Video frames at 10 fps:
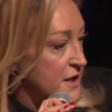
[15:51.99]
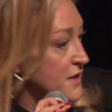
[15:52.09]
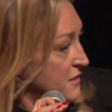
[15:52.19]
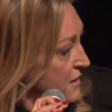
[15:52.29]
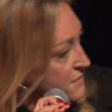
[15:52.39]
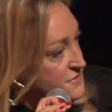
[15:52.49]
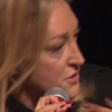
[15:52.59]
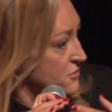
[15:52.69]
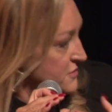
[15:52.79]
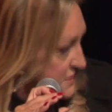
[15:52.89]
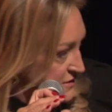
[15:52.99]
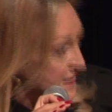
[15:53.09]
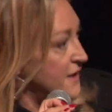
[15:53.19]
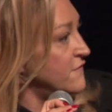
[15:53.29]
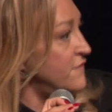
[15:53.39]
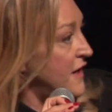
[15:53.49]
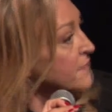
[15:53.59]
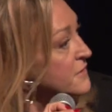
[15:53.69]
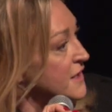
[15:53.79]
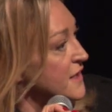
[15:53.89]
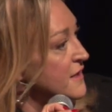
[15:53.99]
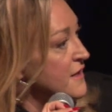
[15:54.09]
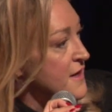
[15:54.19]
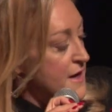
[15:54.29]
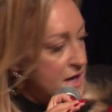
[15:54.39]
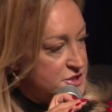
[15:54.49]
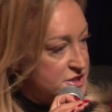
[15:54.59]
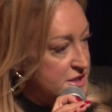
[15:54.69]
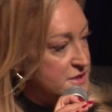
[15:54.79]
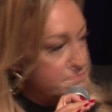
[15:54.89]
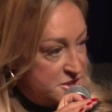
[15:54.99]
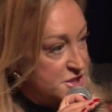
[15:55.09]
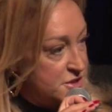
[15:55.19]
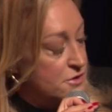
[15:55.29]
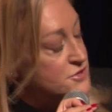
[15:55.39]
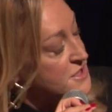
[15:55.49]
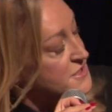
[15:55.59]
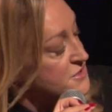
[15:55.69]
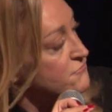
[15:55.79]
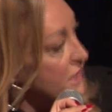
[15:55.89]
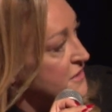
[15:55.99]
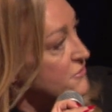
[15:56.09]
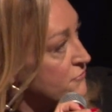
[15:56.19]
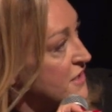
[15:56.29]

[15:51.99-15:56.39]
loves her slave family, but she knows she has to write the writ